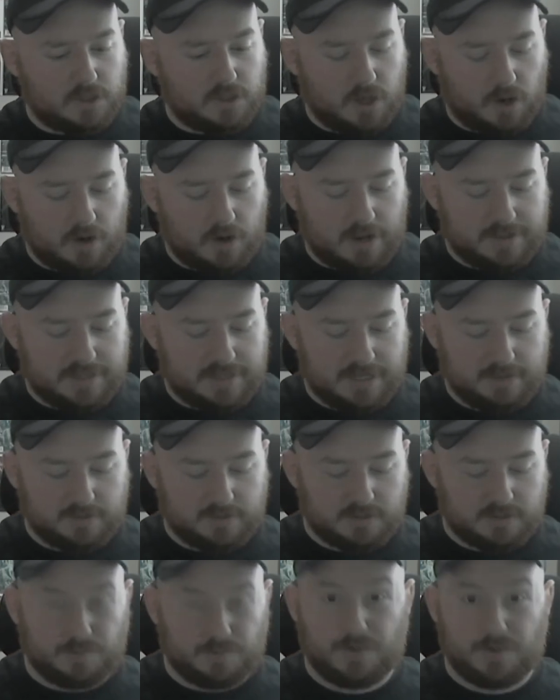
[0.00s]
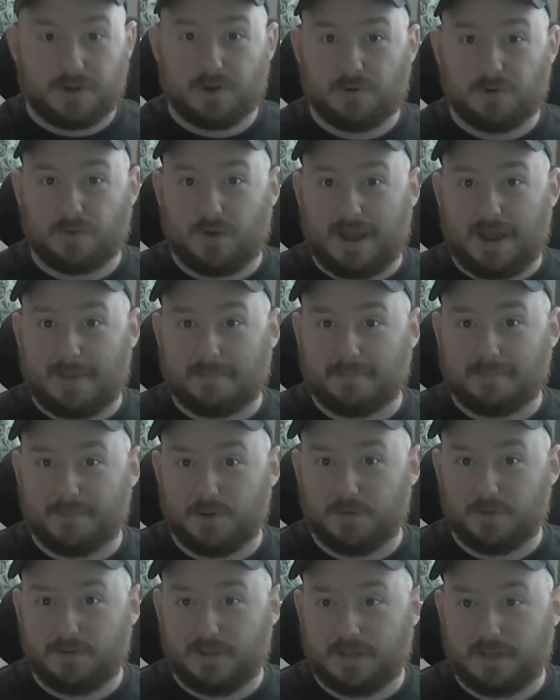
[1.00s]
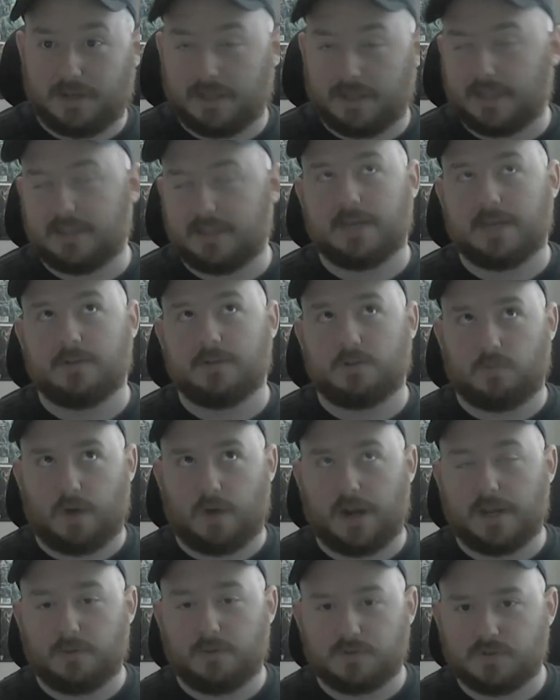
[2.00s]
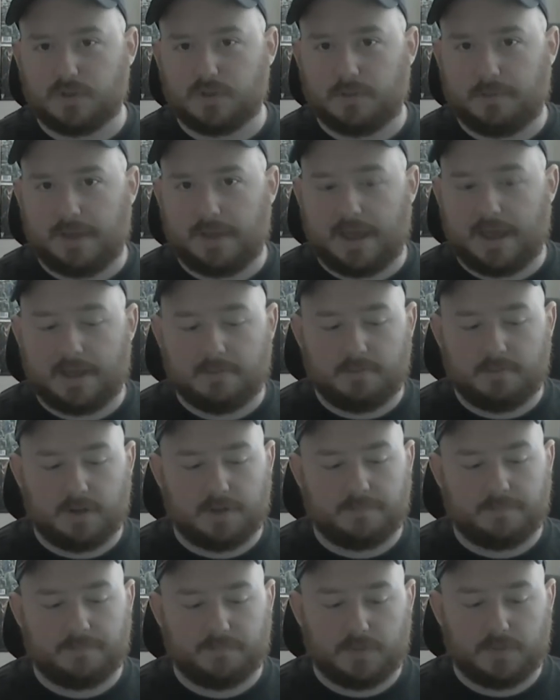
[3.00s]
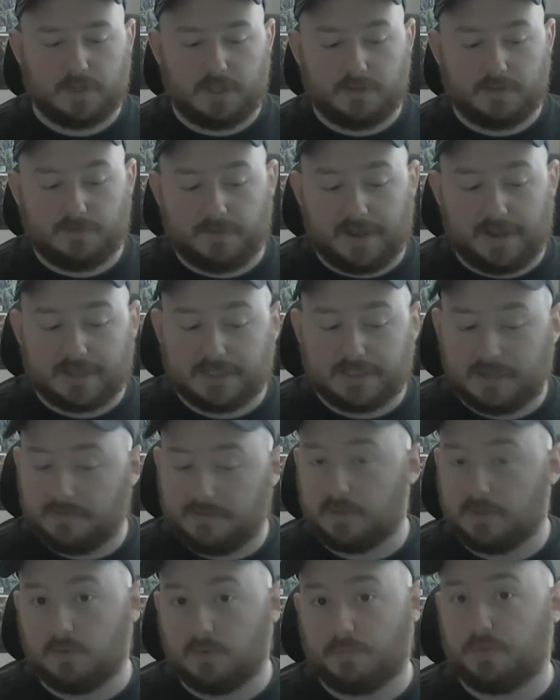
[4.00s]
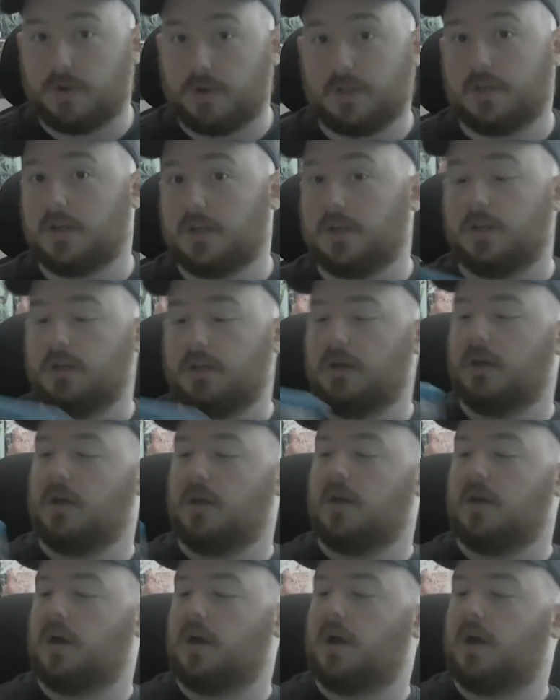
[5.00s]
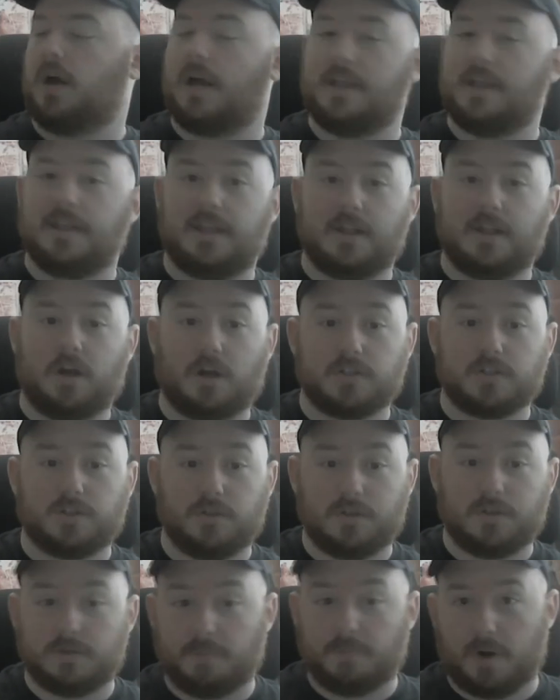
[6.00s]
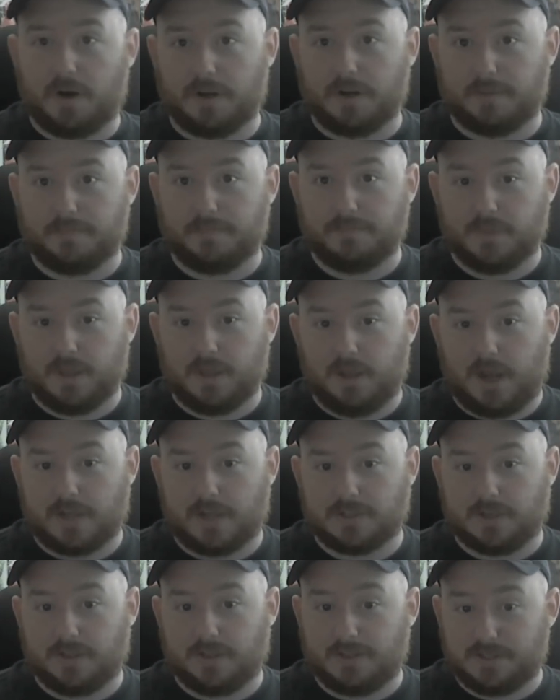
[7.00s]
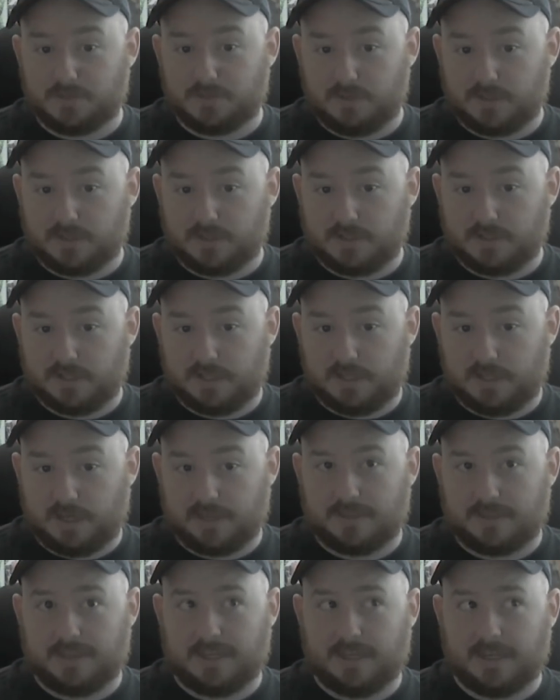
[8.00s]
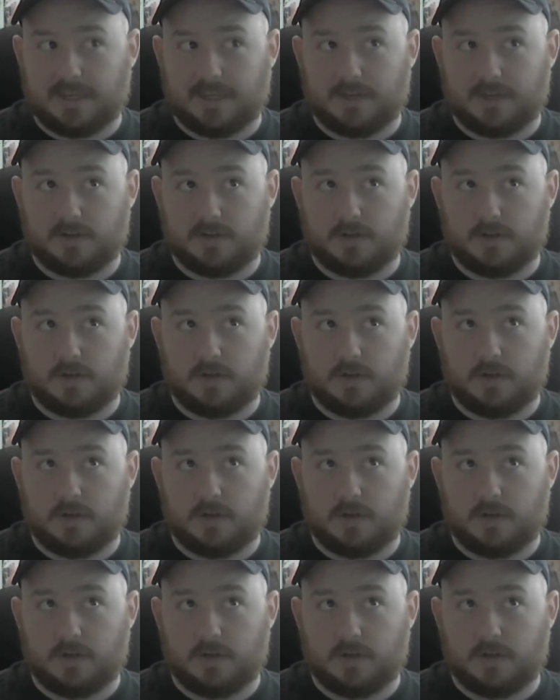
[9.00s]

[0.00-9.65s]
don't. I think it was a pretty crap movie. I think the writing was really bad, but the effects and everything were pretty good. And then also The Departed. I saw this recently. I think in